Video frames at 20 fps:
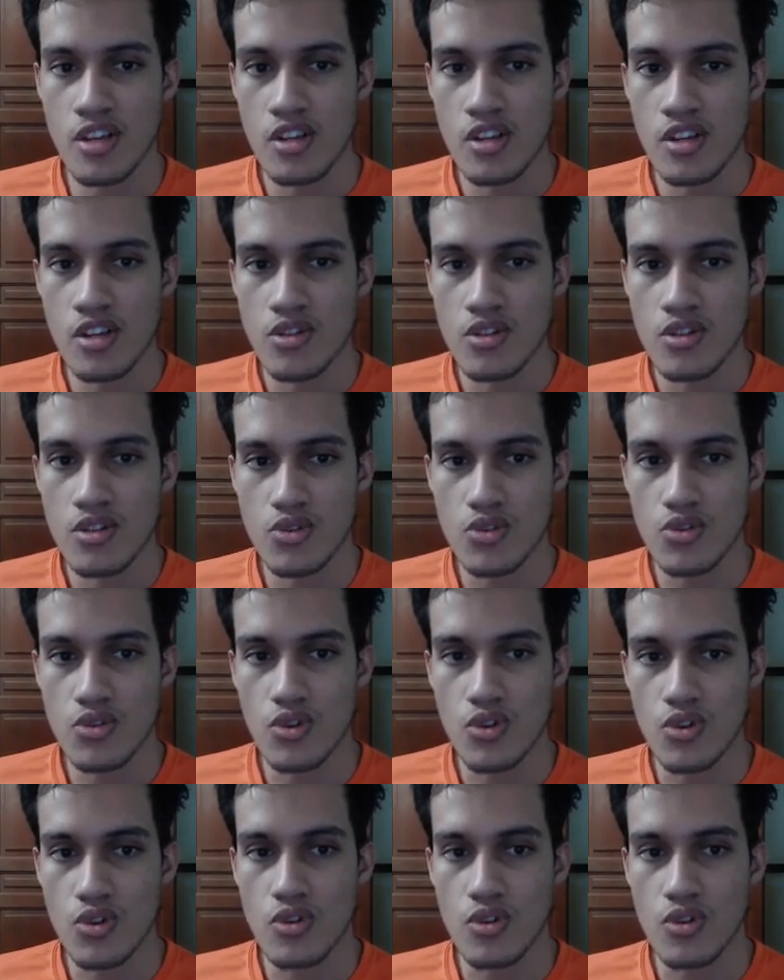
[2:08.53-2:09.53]

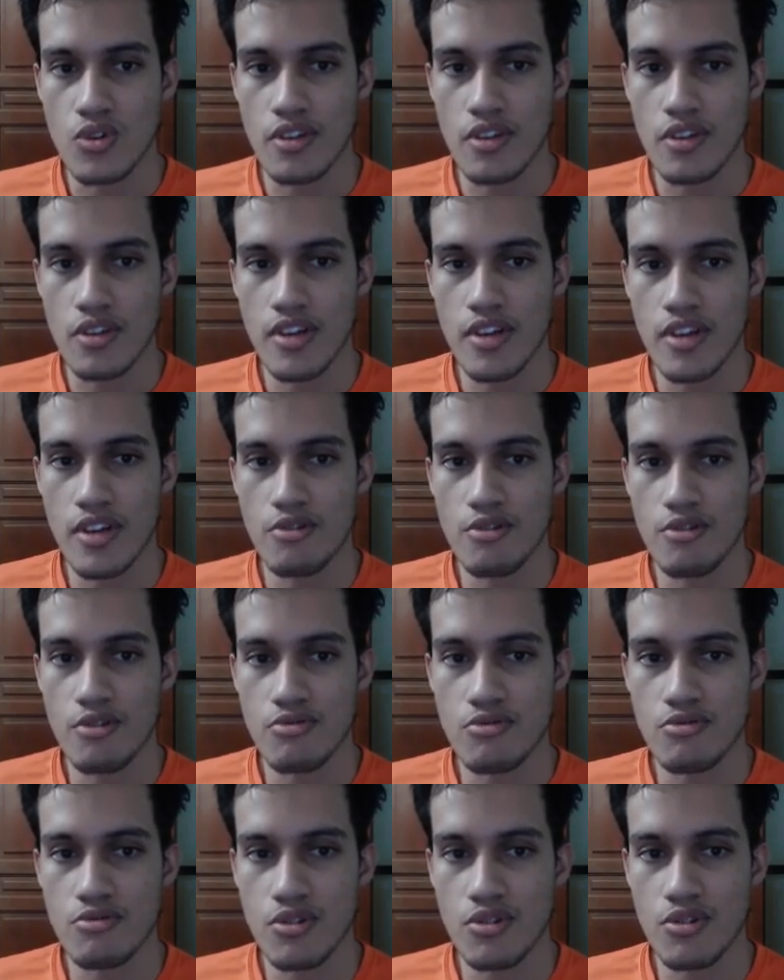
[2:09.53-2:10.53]
so if they don't
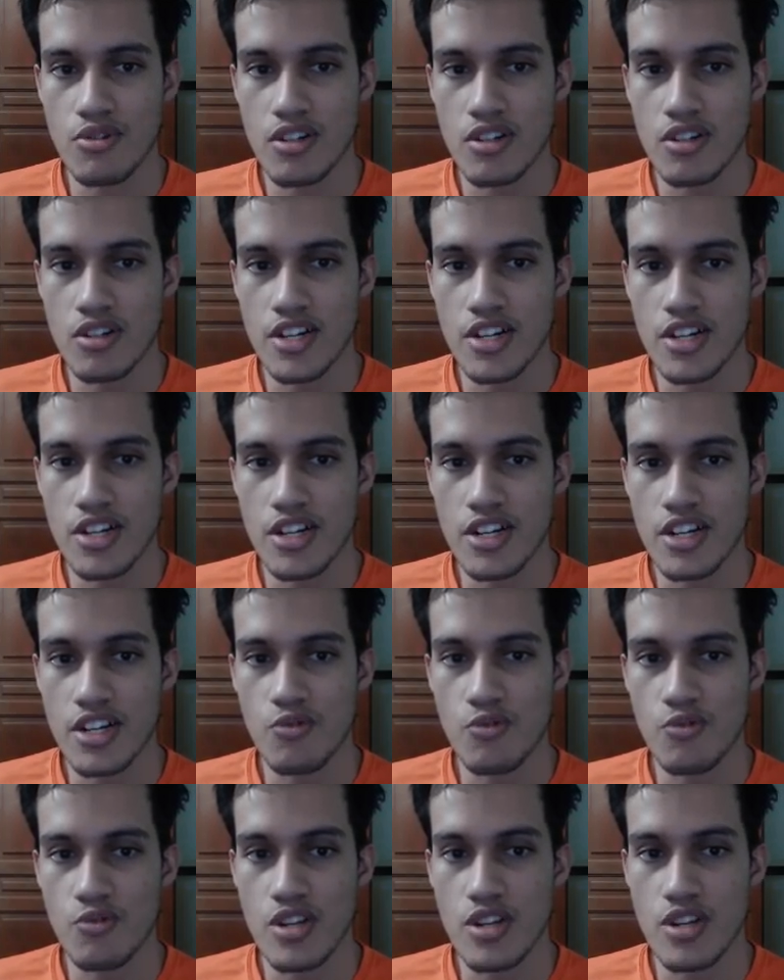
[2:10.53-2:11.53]
throw a crunch here,
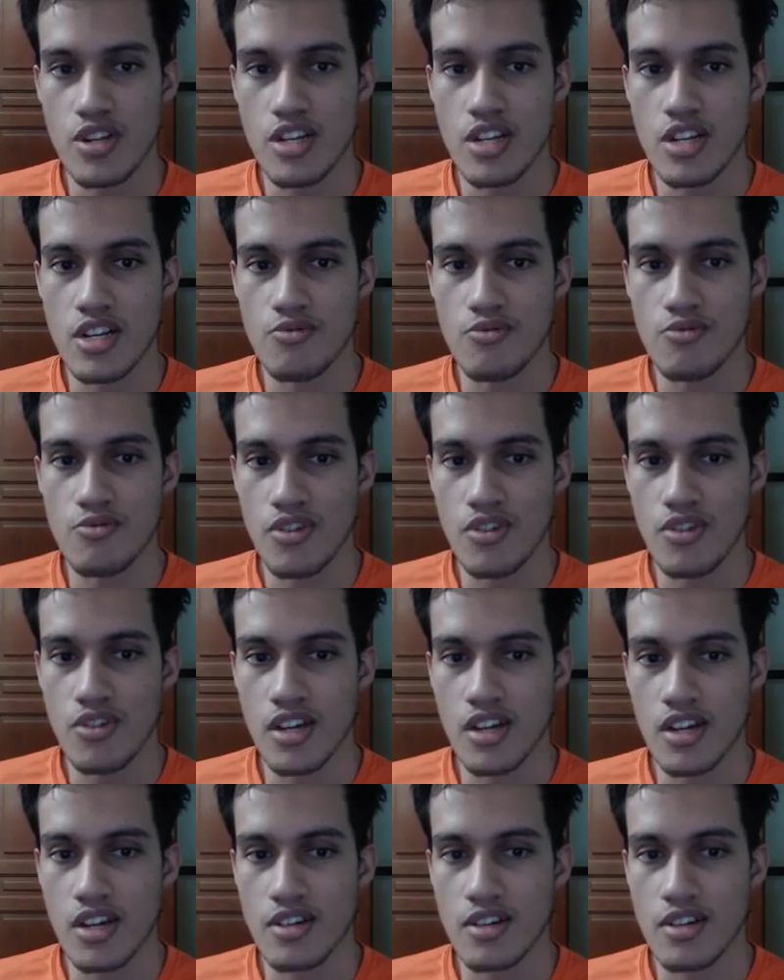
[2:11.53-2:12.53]
which they do not,
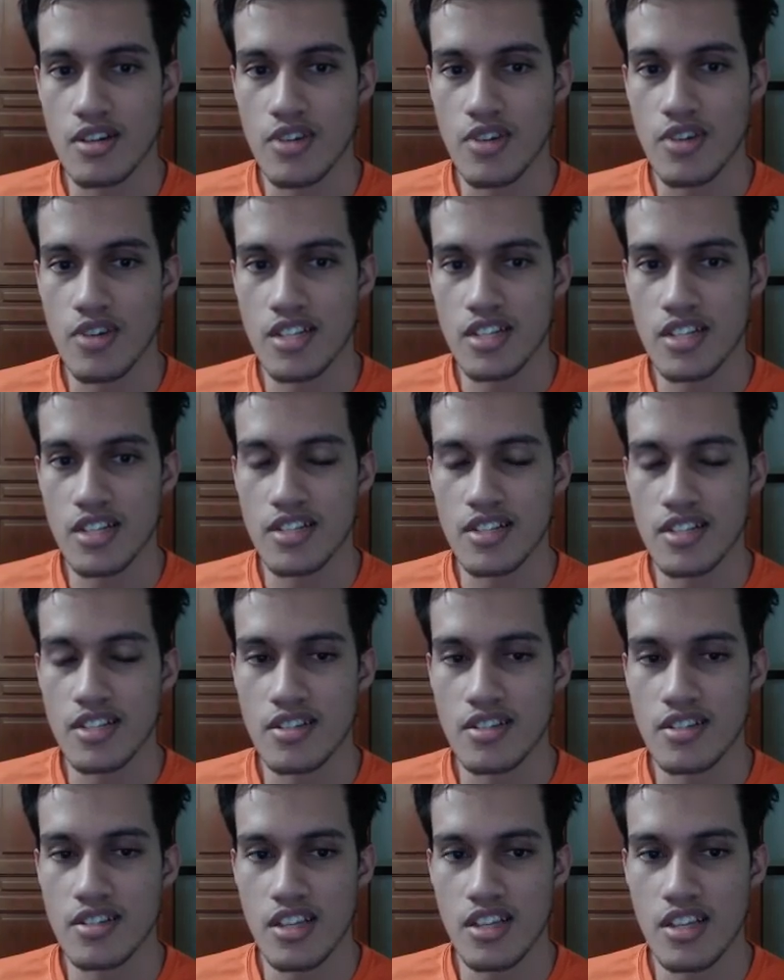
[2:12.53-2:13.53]
we can just
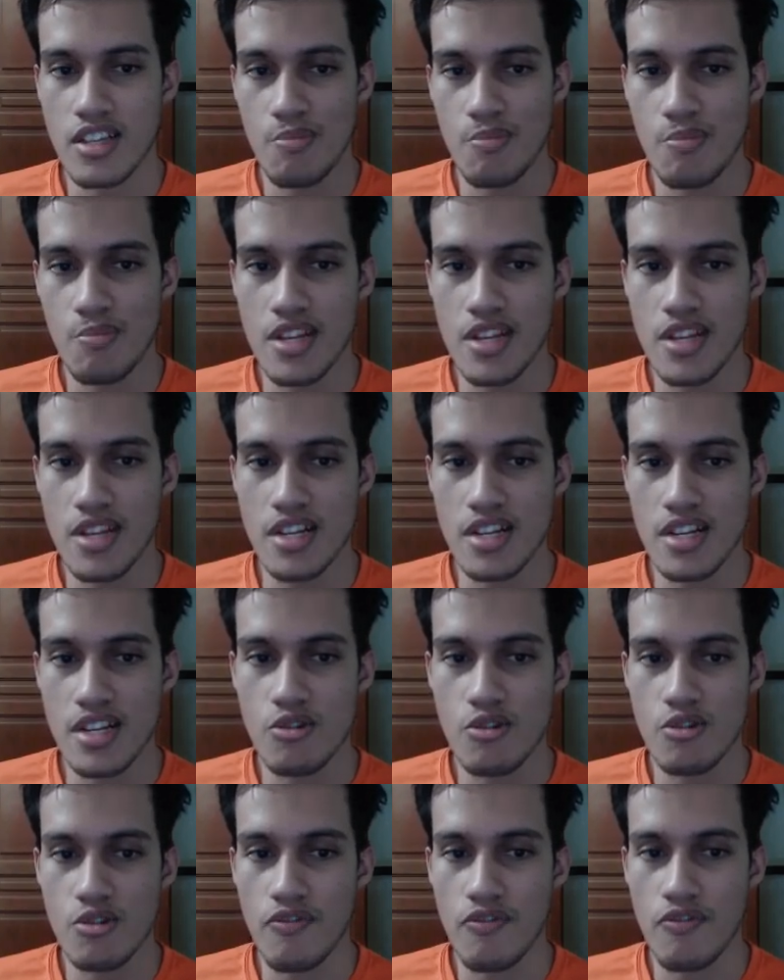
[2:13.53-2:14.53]
immediately go
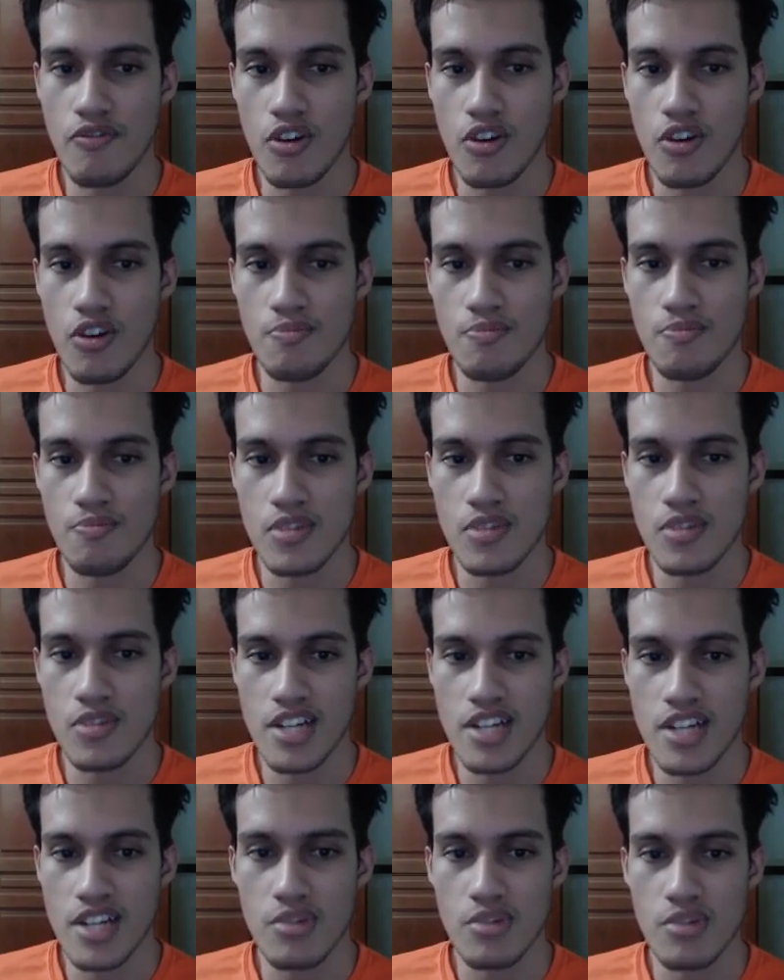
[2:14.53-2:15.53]
for
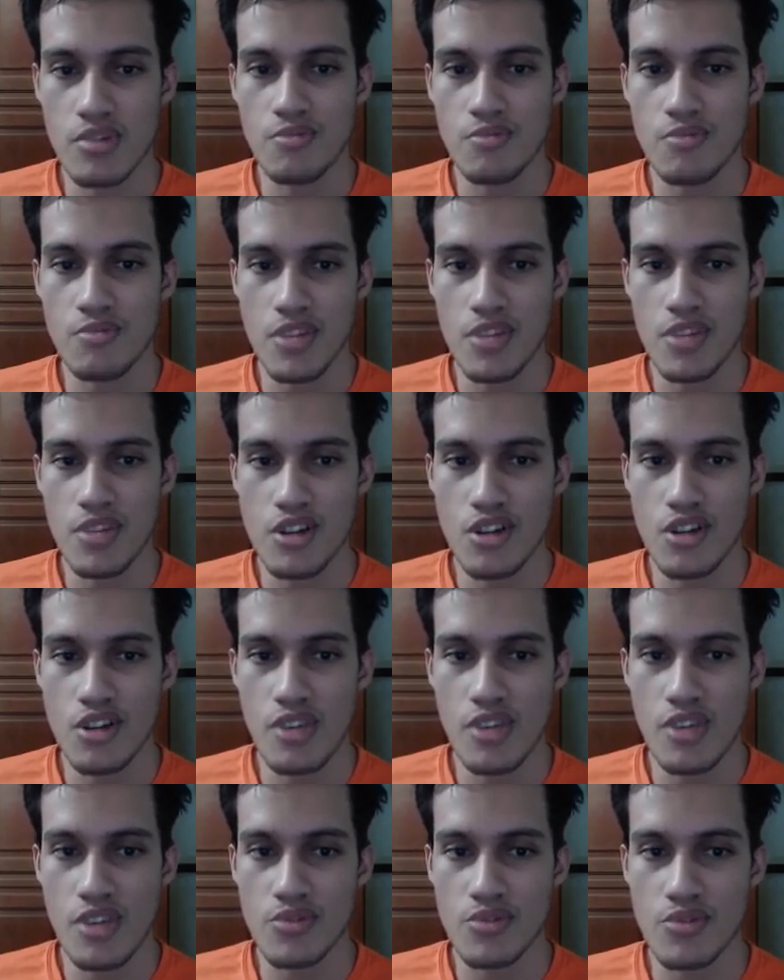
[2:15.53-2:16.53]
double Meteor
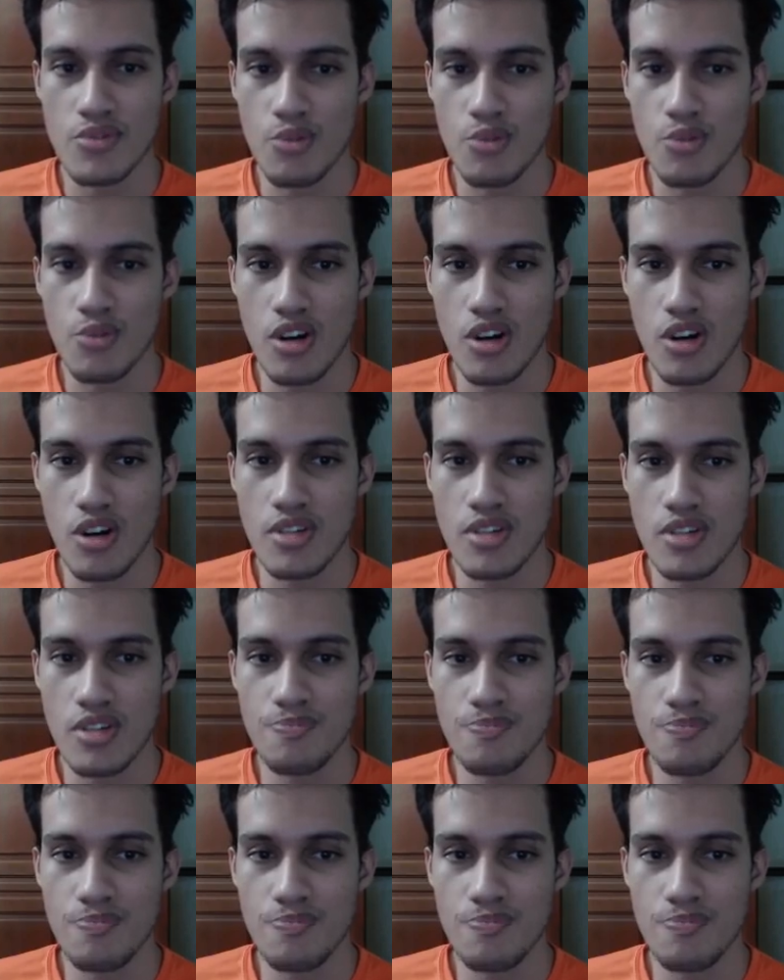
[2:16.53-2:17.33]
Beams, no problem,